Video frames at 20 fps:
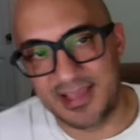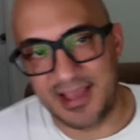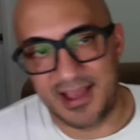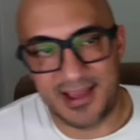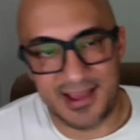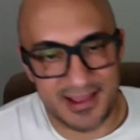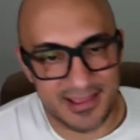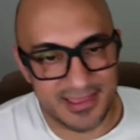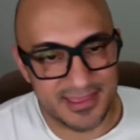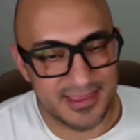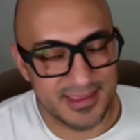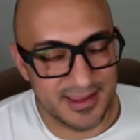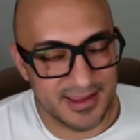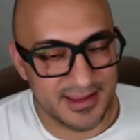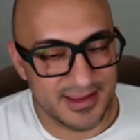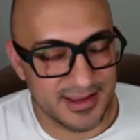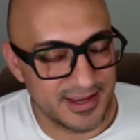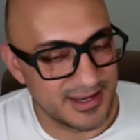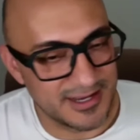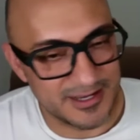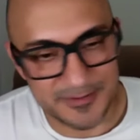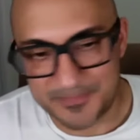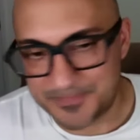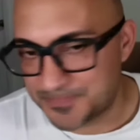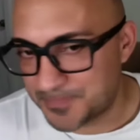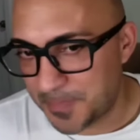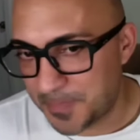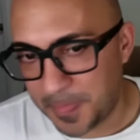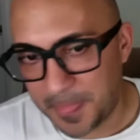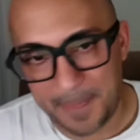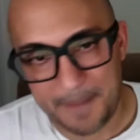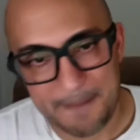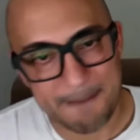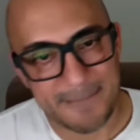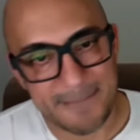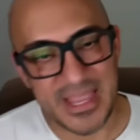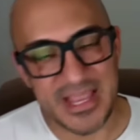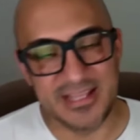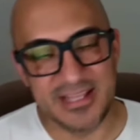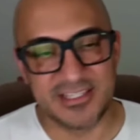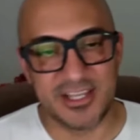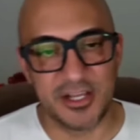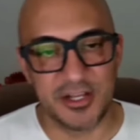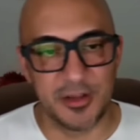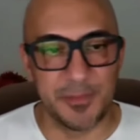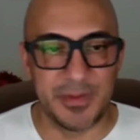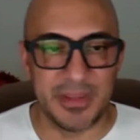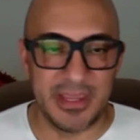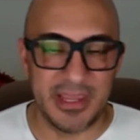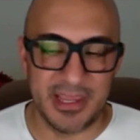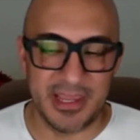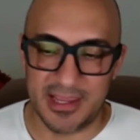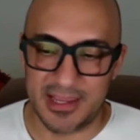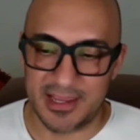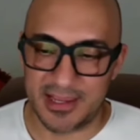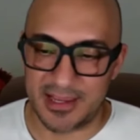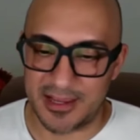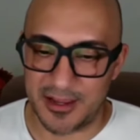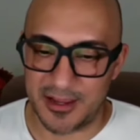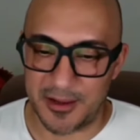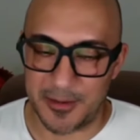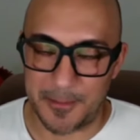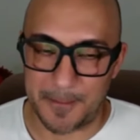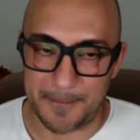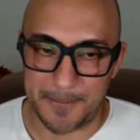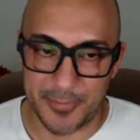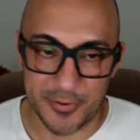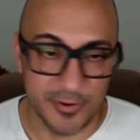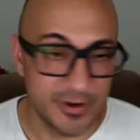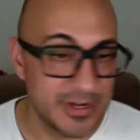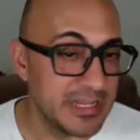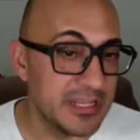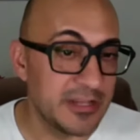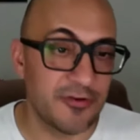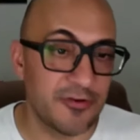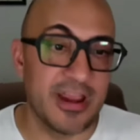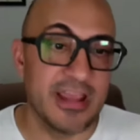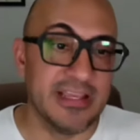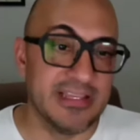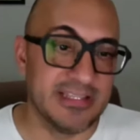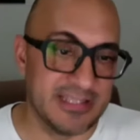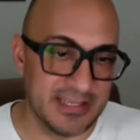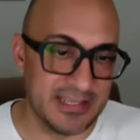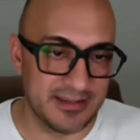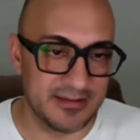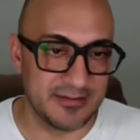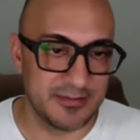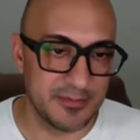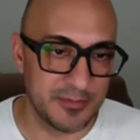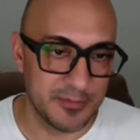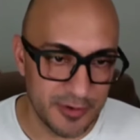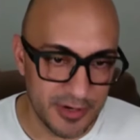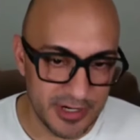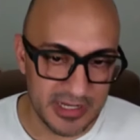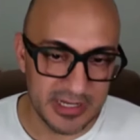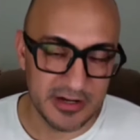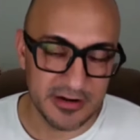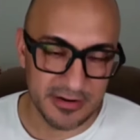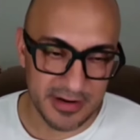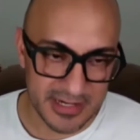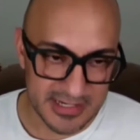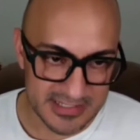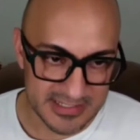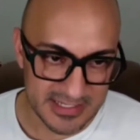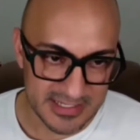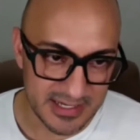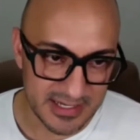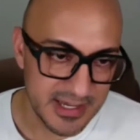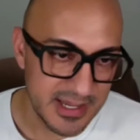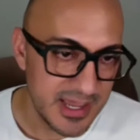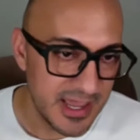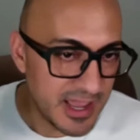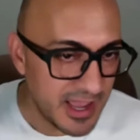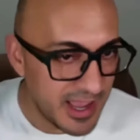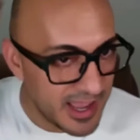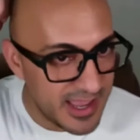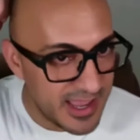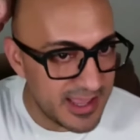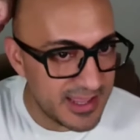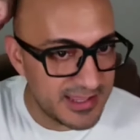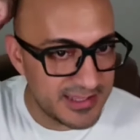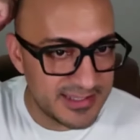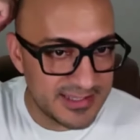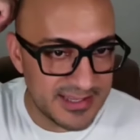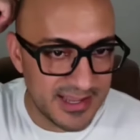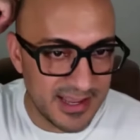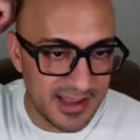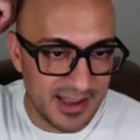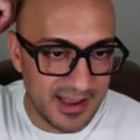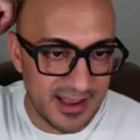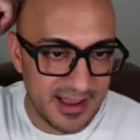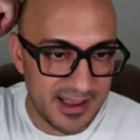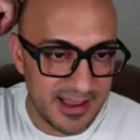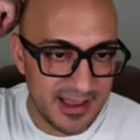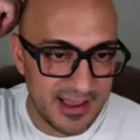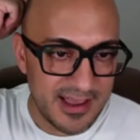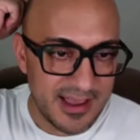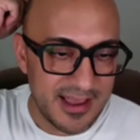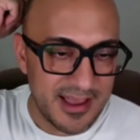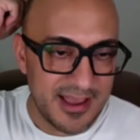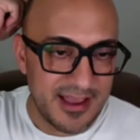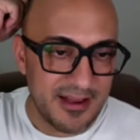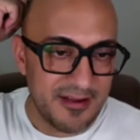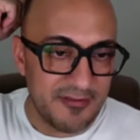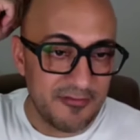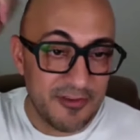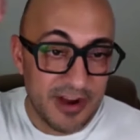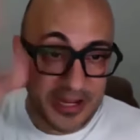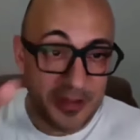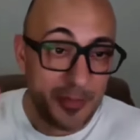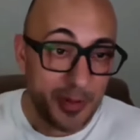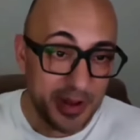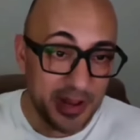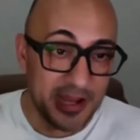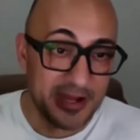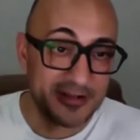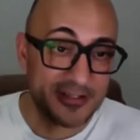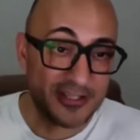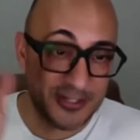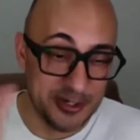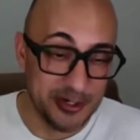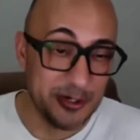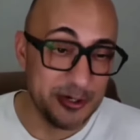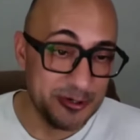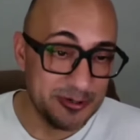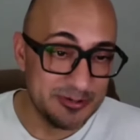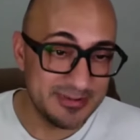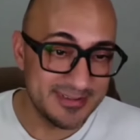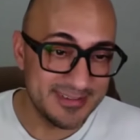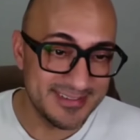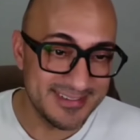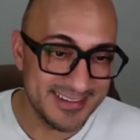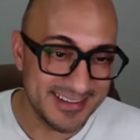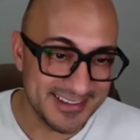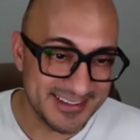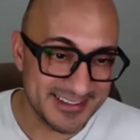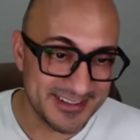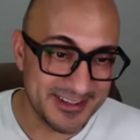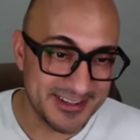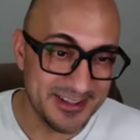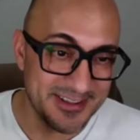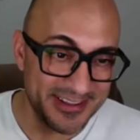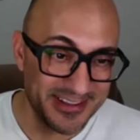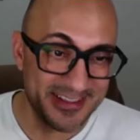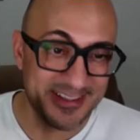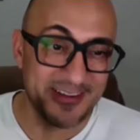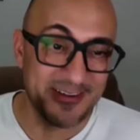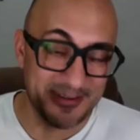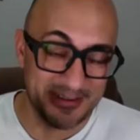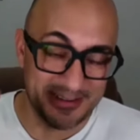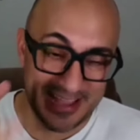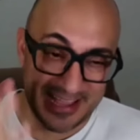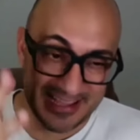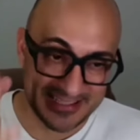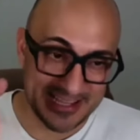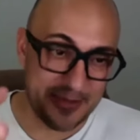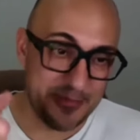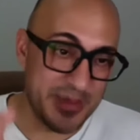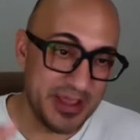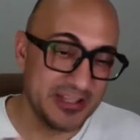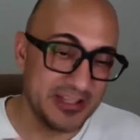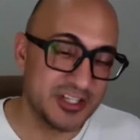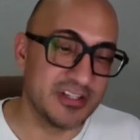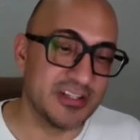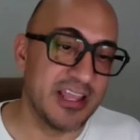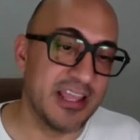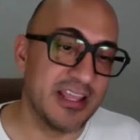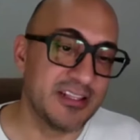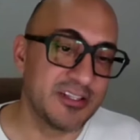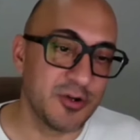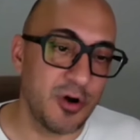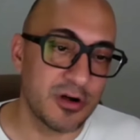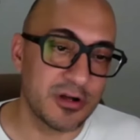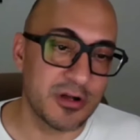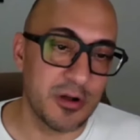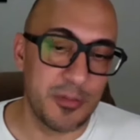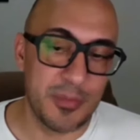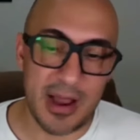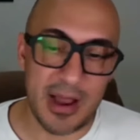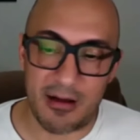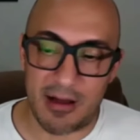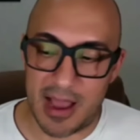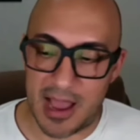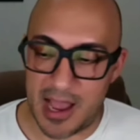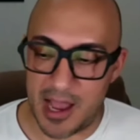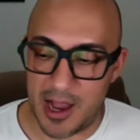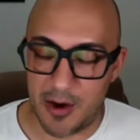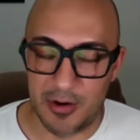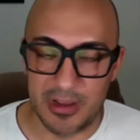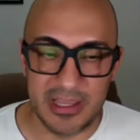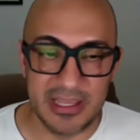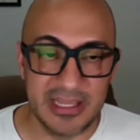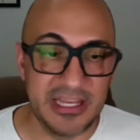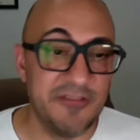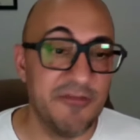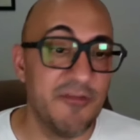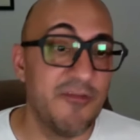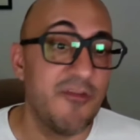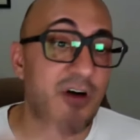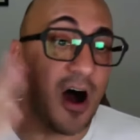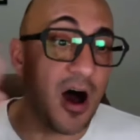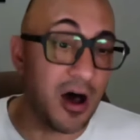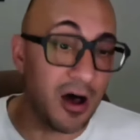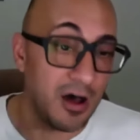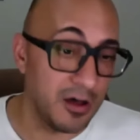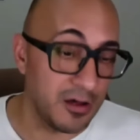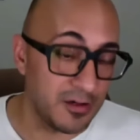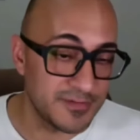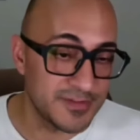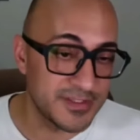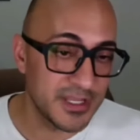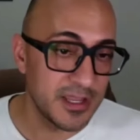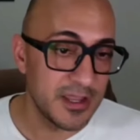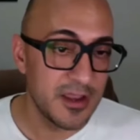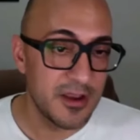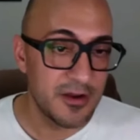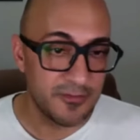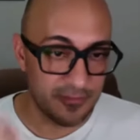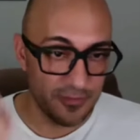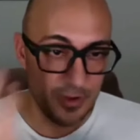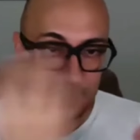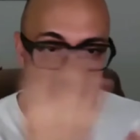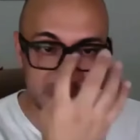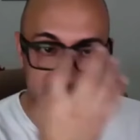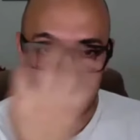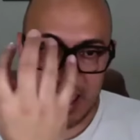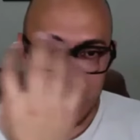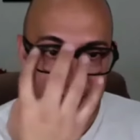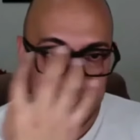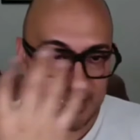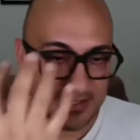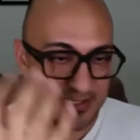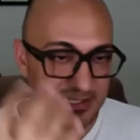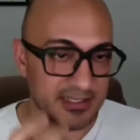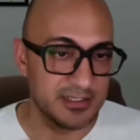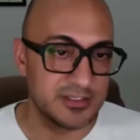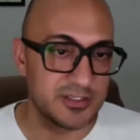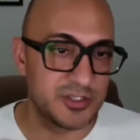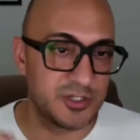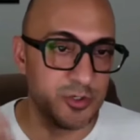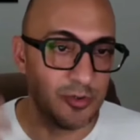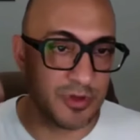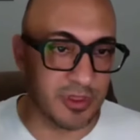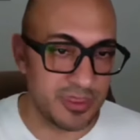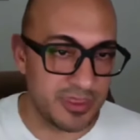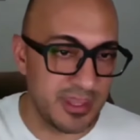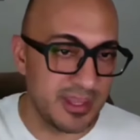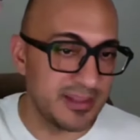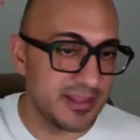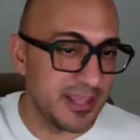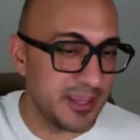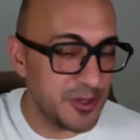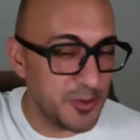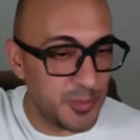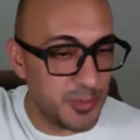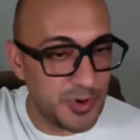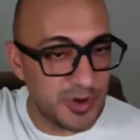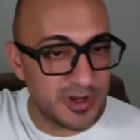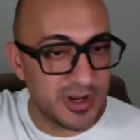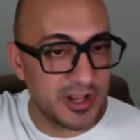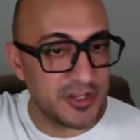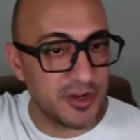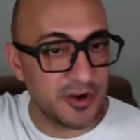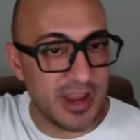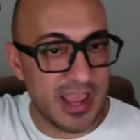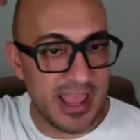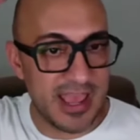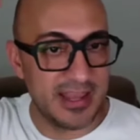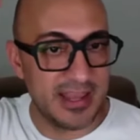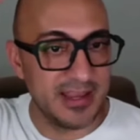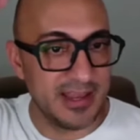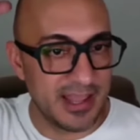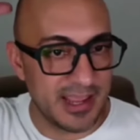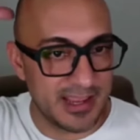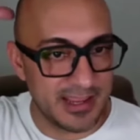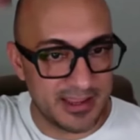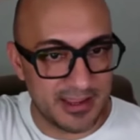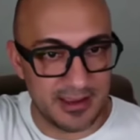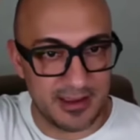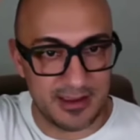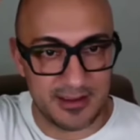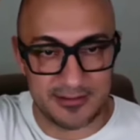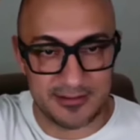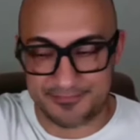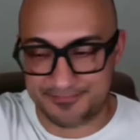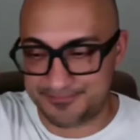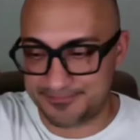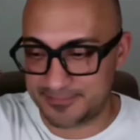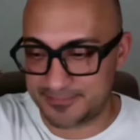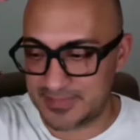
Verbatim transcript: like that. I think uh, it's going to be uh, pretty crazy, pretty crazy. And uh, Ready Player Two, the, as I mentioned, they talk about how it evolves from glasses to a thing that you put on your head, like, uh,